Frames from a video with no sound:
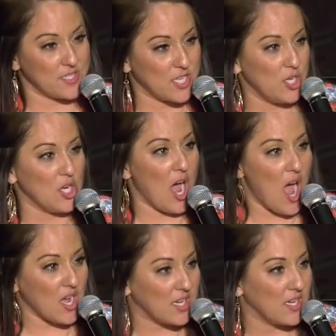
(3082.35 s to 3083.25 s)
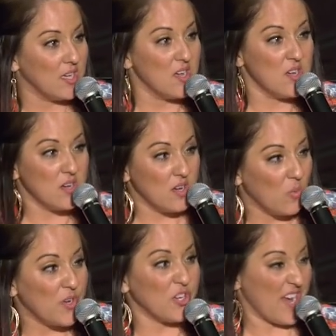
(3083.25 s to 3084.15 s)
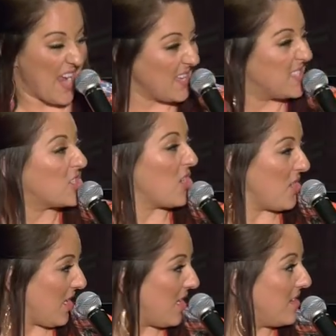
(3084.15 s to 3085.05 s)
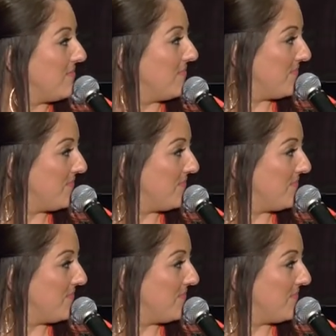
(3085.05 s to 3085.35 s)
to knock when your hand's starting to hurt